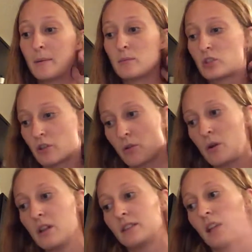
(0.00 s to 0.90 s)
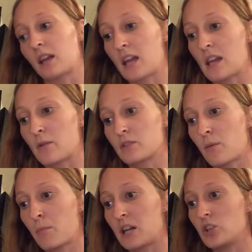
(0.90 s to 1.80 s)
So again, that was
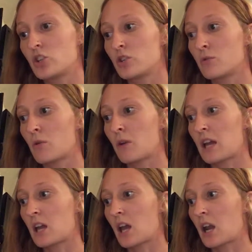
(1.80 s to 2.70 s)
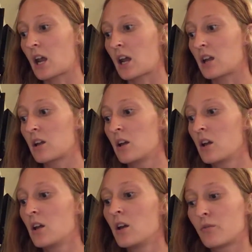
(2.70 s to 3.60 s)
on page 208, and I
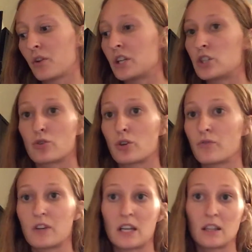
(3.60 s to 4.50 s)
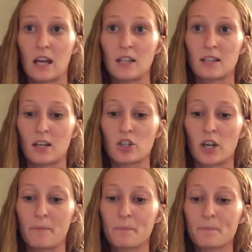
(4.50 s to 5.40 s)
really enjoyed reading that
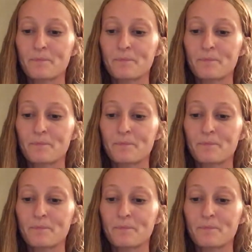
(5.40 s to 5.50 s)
section.